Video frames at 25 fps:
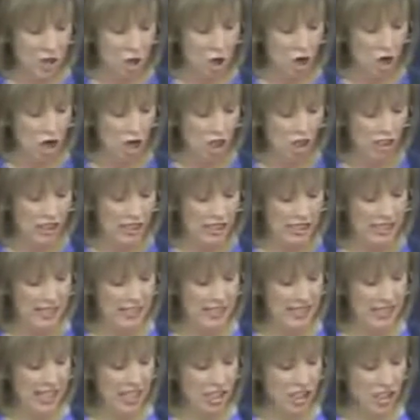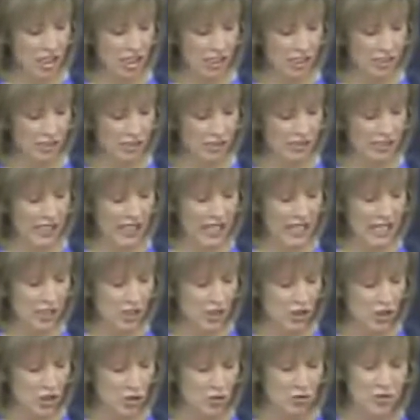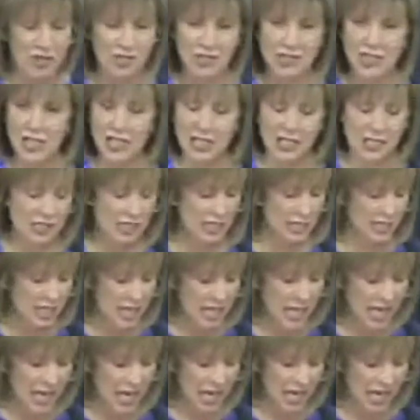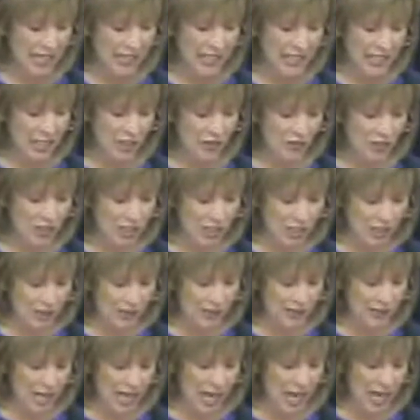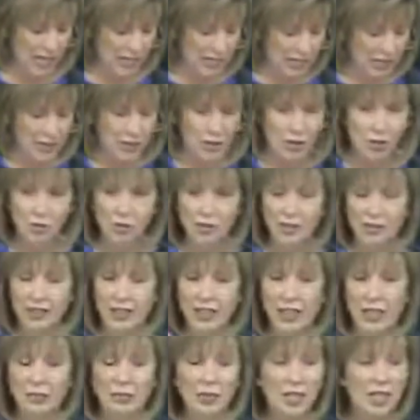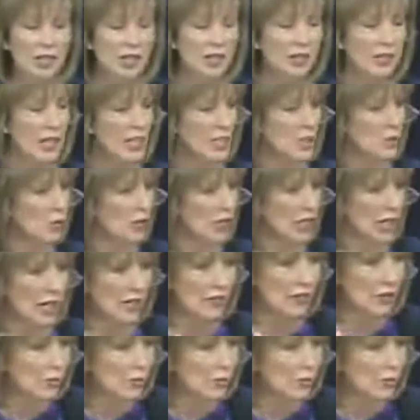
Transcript: all his teaching leads to seeing it and giving thanks with him. That's what every